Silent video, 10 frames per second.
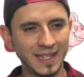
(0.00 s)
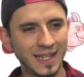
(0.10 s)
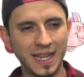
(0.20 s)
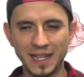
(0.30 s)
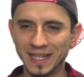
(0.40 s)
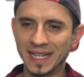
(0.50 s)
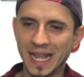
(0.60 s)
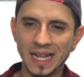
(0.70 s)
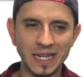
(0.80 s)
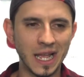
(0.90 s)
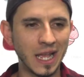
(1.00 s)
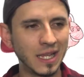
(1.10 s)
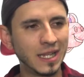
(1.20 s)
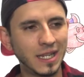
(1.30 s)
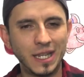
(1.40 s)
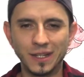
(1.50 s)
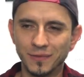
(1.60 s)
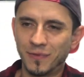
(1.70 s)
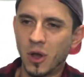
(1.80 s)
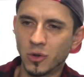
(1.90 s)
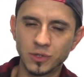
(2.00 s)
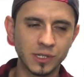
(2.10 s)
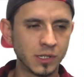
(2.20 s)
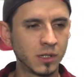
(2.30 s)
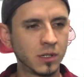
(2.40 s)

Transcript: hitting the nay-nay, hitting the folks,